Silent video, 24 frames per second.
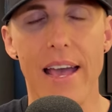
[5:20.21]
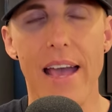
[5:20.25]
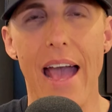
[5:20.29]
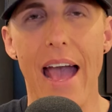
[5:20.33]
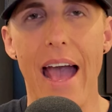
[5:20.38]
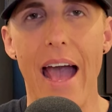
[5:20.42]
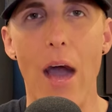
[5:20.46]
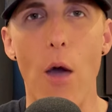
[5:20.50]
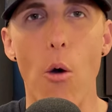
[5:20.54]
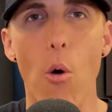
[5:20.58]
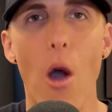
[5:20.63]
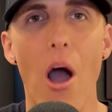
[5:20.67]

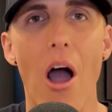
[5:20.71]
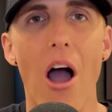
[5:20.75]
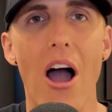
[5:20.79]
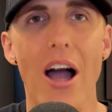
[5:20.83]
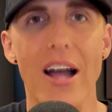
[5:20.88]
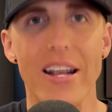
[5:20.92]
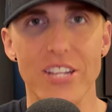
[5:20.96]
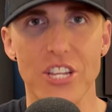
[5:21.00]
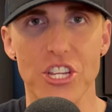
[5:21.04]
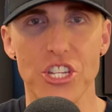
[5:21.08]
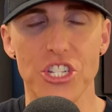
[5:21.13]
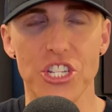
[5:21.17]
How
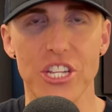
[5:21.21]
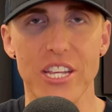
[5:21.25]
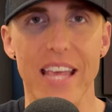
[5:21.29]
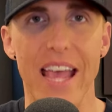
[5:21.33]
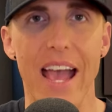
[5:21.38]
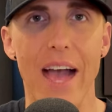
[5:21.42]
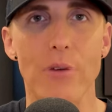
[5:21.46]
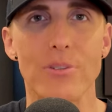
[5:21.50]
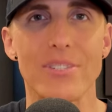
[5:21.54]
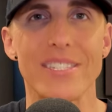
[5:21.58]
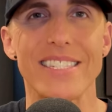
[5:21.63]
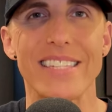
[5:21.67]
hot is she?
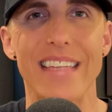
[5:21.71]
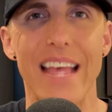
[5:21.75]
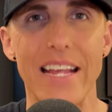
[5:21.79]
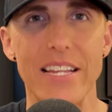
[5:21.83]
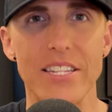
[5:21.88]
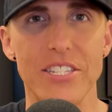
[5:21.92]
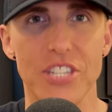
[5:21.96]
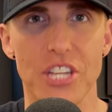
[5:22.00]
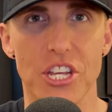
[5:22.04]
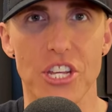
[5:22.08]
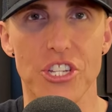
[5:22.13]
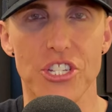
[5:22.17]
How
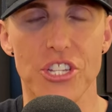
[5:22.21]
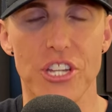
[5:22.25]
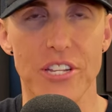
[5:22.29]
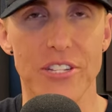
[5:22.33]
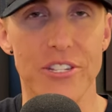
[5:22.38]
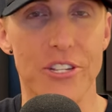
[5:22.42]
sexy is she?